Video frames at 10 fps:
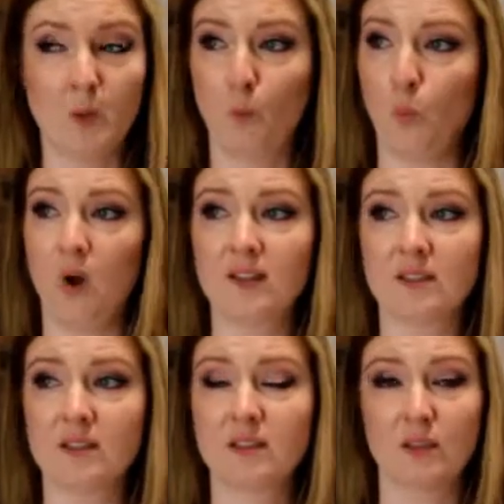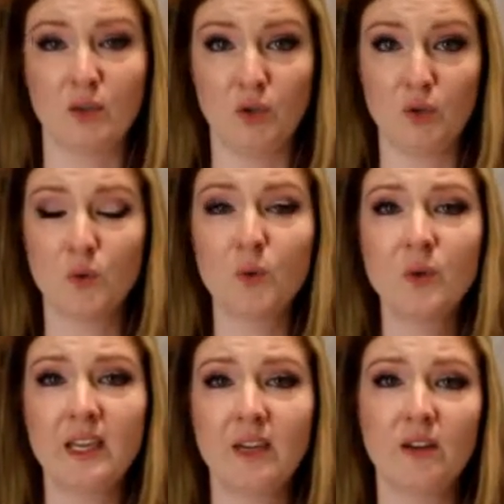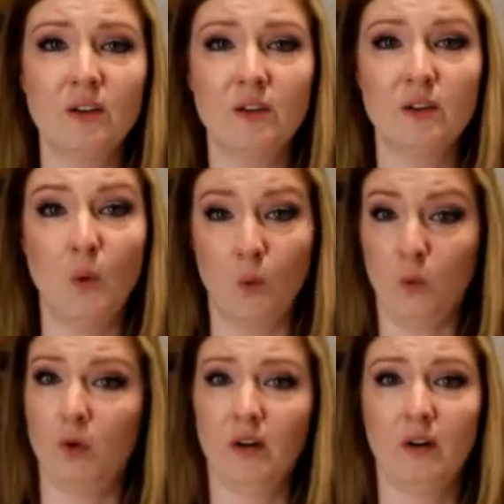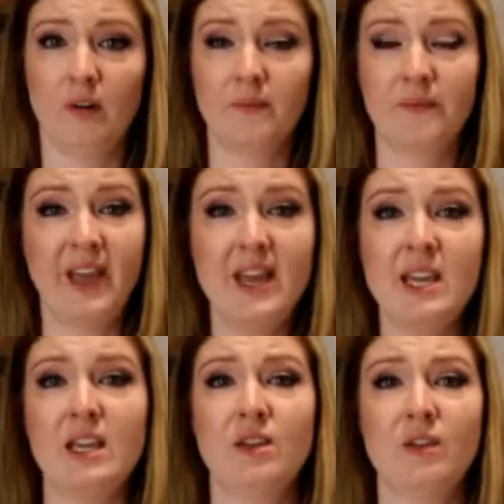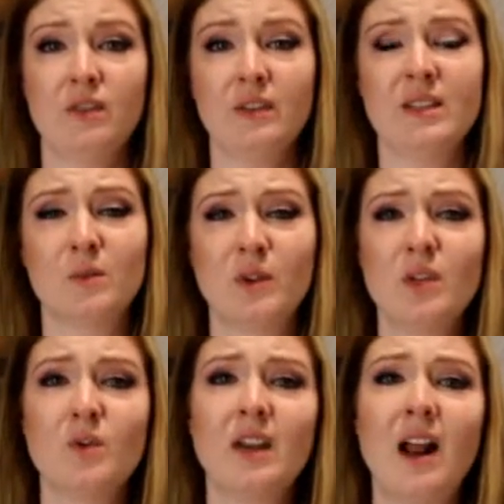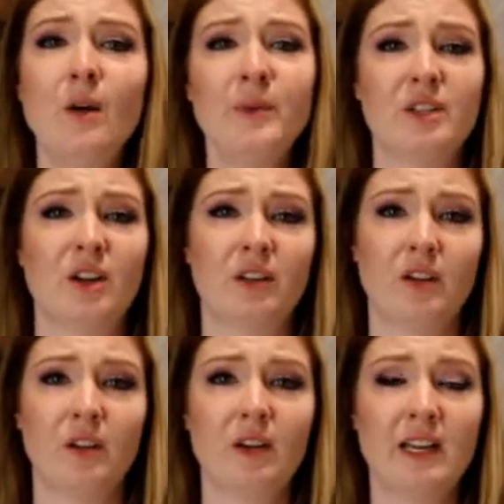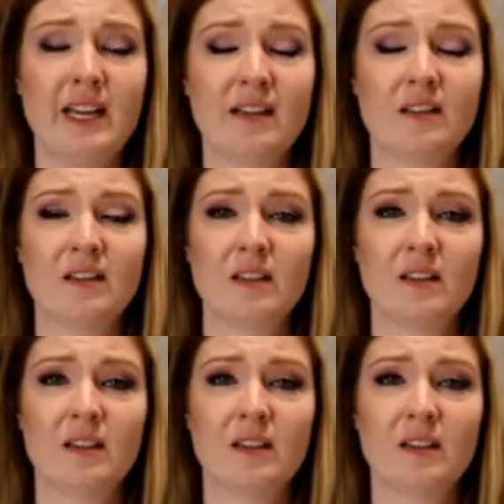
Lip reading: once you heal or they heal is when you can help each other. And